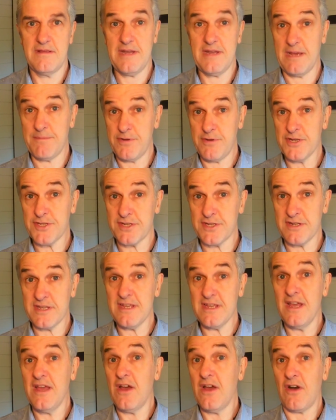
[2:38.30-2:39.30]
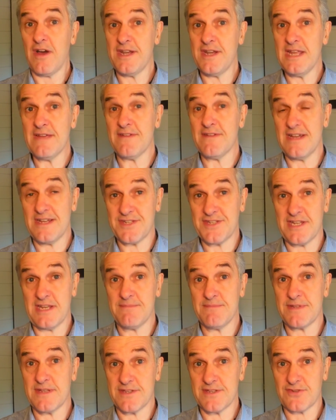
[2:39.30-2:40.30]
Now, personally, I never
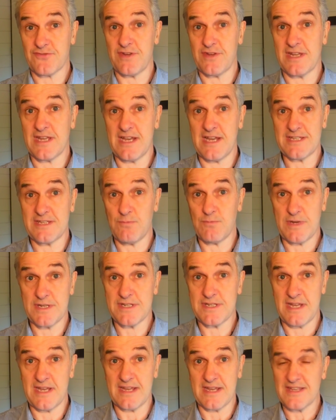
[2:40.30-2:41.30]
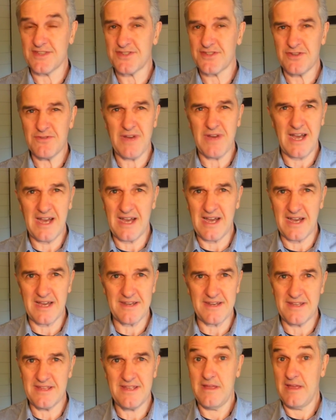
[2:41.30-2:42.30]
attempt a screencast in one take. It's too
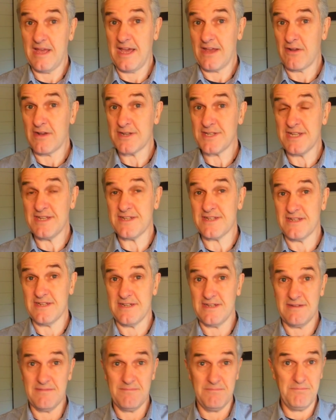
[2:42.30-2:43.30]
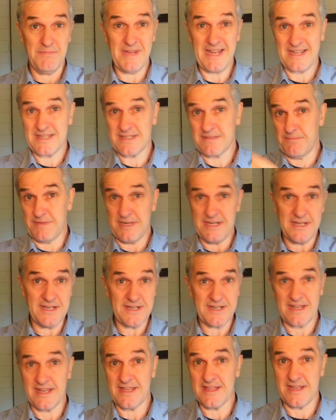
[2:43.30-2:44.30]
hard. And I tend to mix
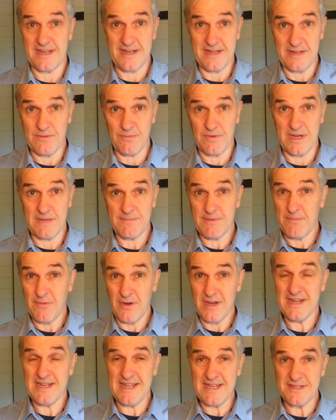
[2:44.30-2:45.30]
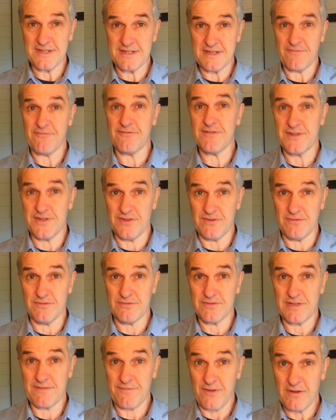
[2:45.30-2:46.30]
media together anyway, but my needs are different to
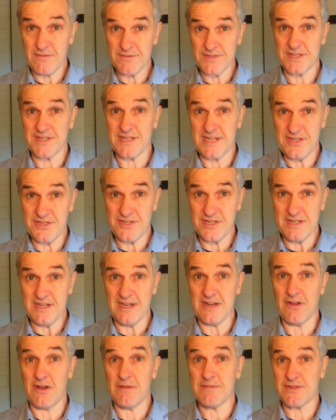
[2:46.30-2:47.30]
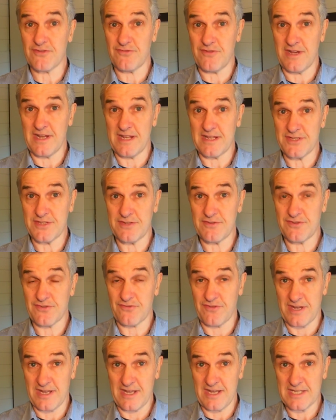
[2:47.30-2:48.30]
yours. If I was a teacher and I was creating
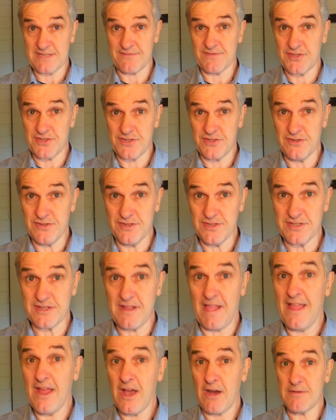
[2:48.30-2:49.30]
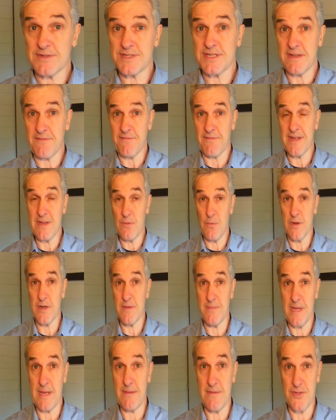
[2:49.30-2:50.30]
screencasts for students, I would definitely want
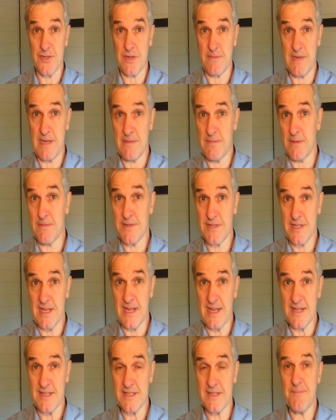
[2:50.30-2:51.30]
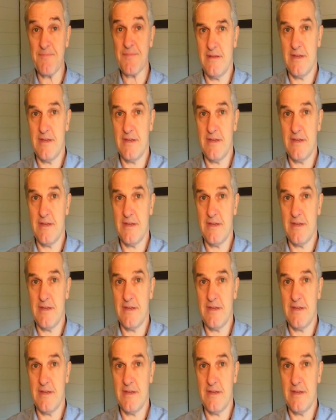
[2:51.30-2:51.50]
to be able to chop out my mistakes,